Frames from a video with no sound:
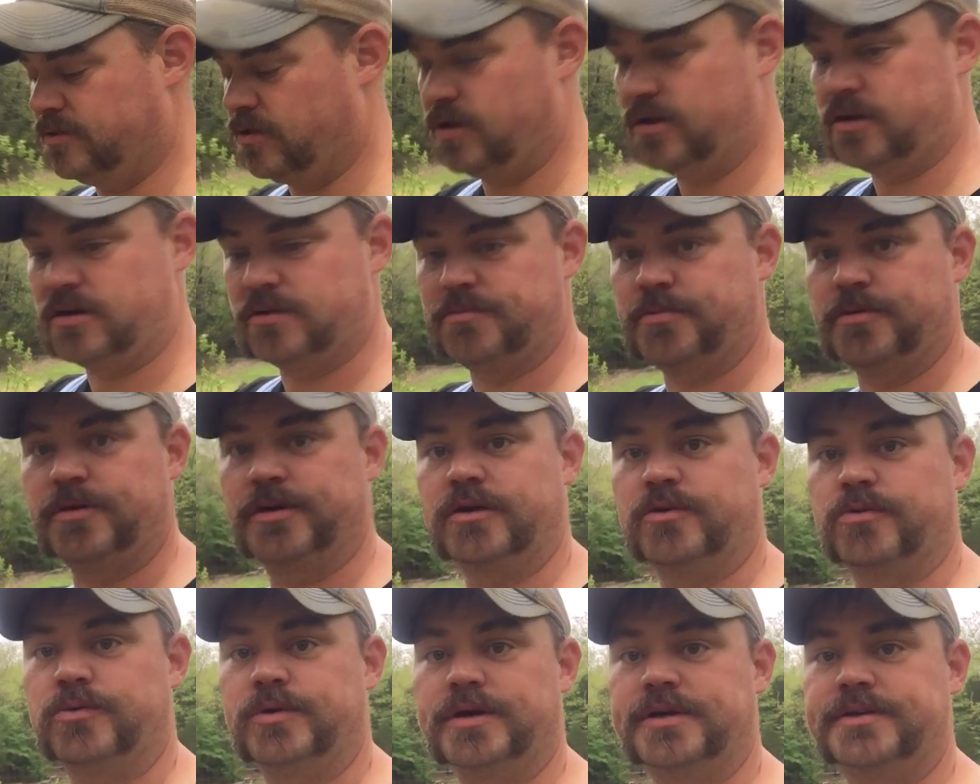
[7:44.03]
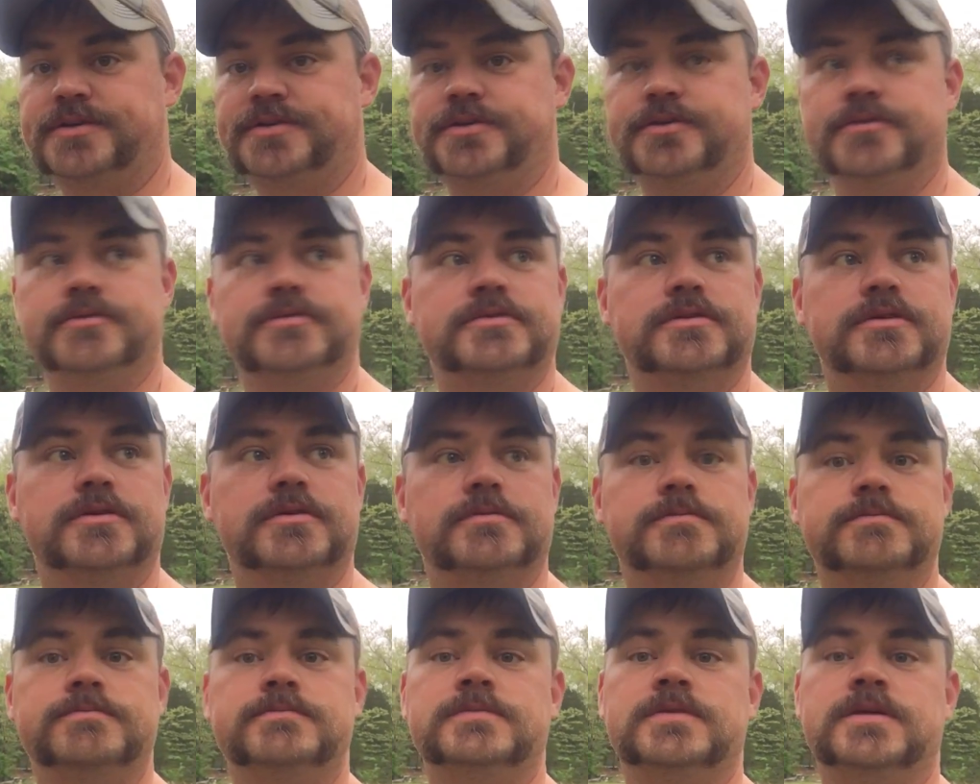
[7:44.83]
darker pretty quick too.
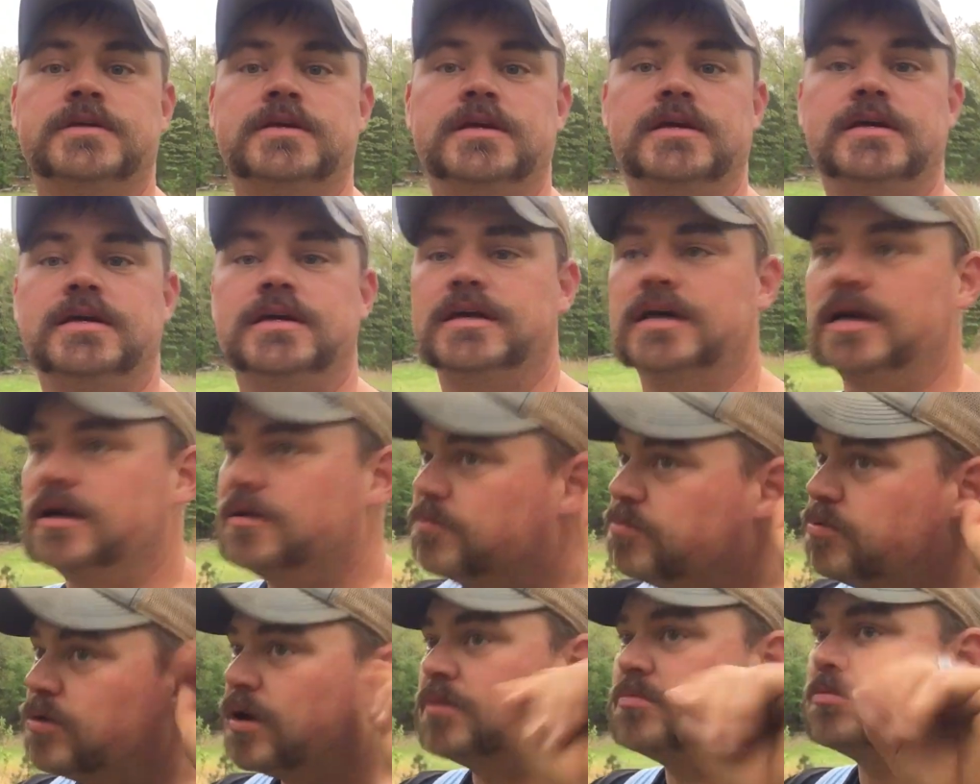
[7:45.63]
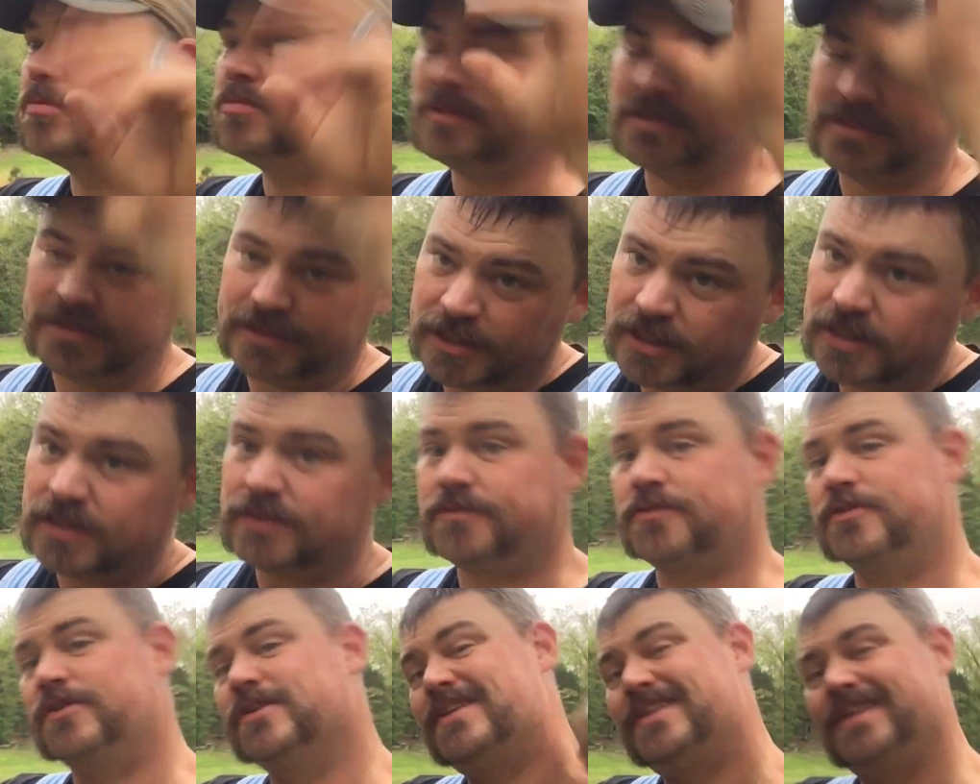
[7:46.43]
So I'm probably
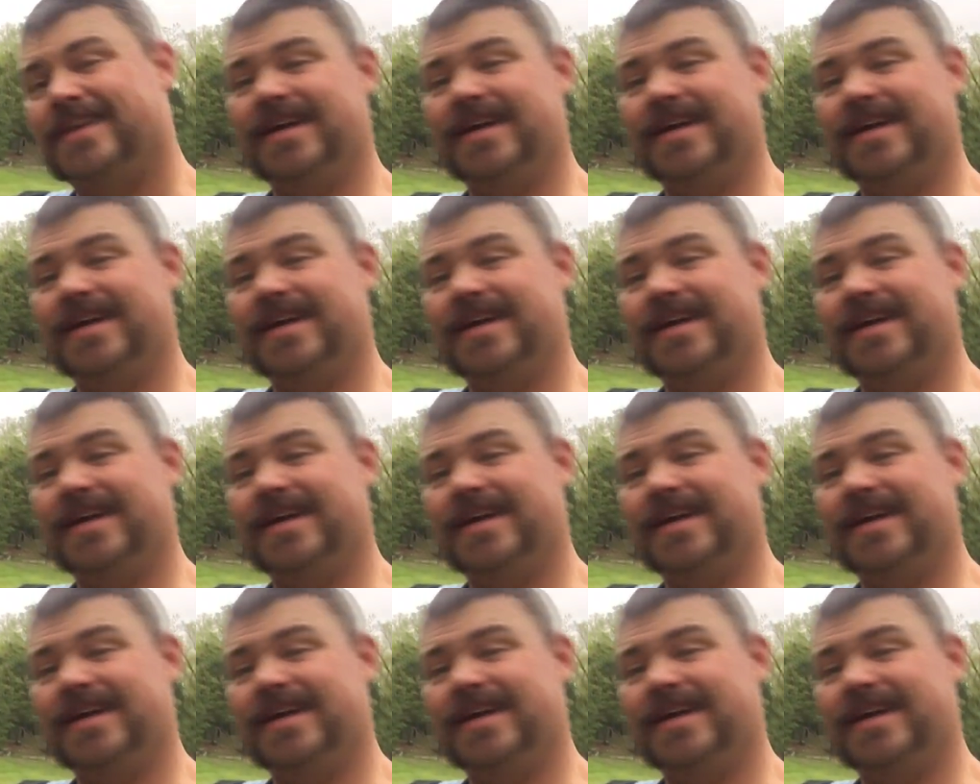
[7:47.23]
done for the